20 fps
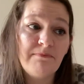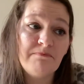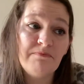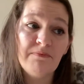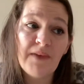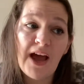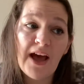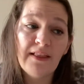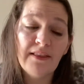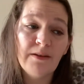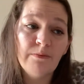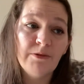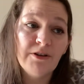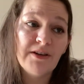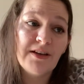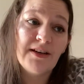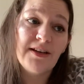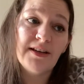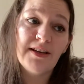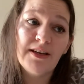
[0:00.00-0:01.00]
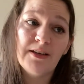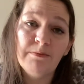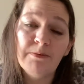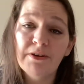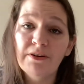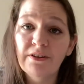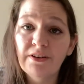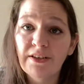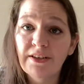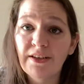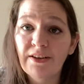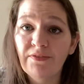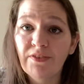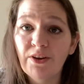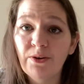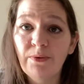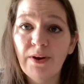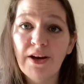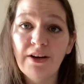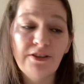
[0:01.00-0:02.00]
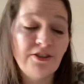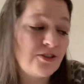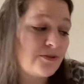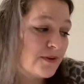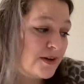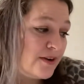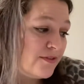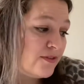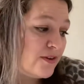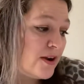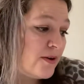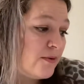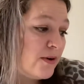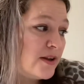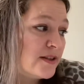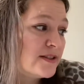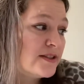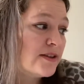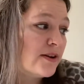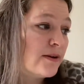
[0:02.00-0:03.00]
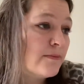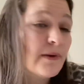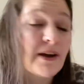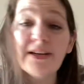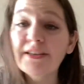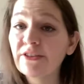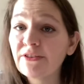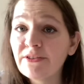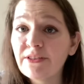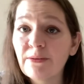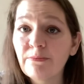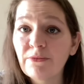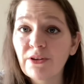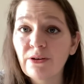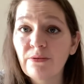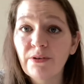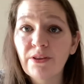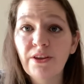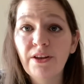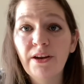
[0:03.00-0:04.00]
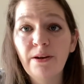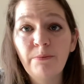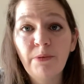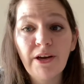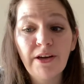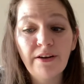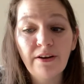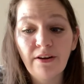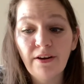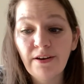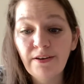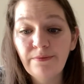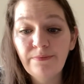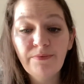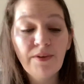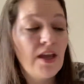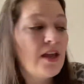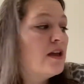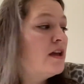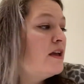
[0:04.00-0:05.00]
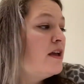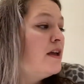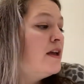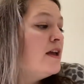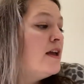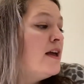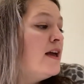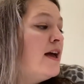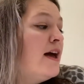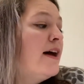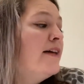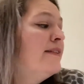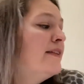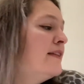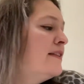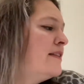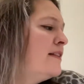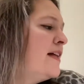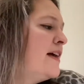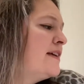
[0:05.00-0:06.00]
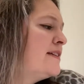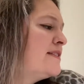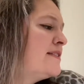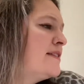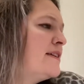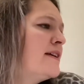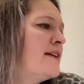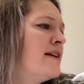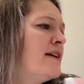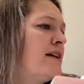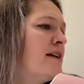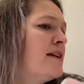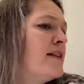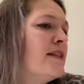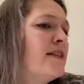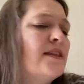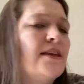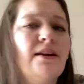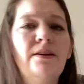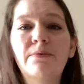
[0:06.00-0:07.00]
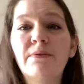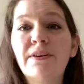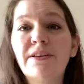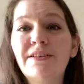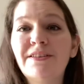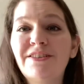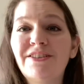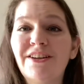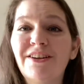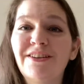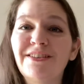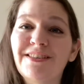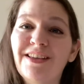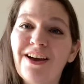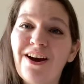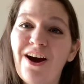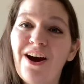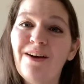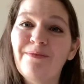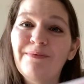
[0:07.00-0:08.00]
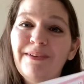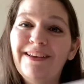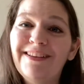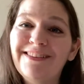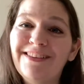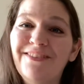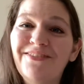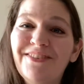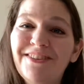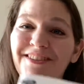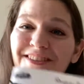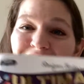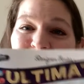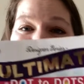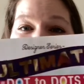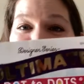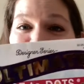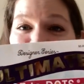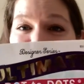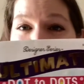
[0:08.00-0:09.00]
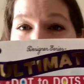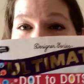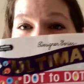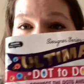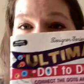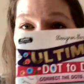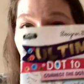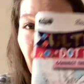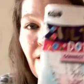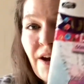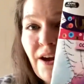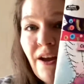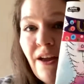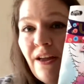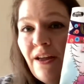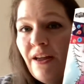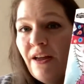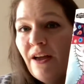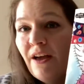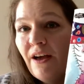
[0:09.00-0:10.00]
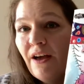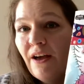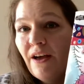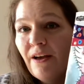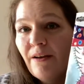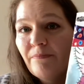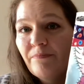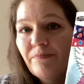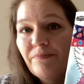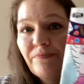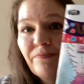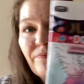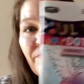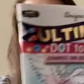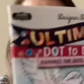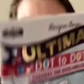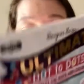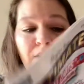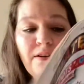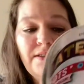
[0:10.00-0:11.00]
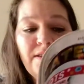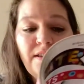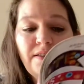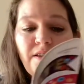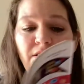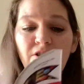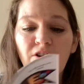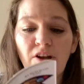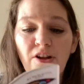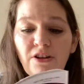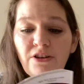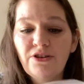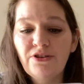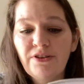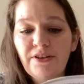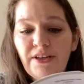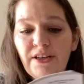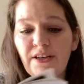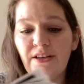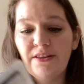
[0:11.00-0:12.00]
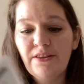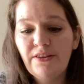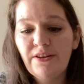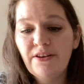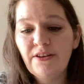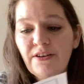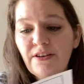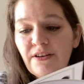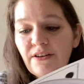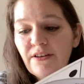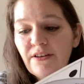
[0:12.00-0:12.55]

at liberty to keep it or give it away or do whatever I want. So I might do something with it, I might not. And then the last thing that I wanted to share is I got myself a dot-to-dot book. It was at the Dollar Tree. They're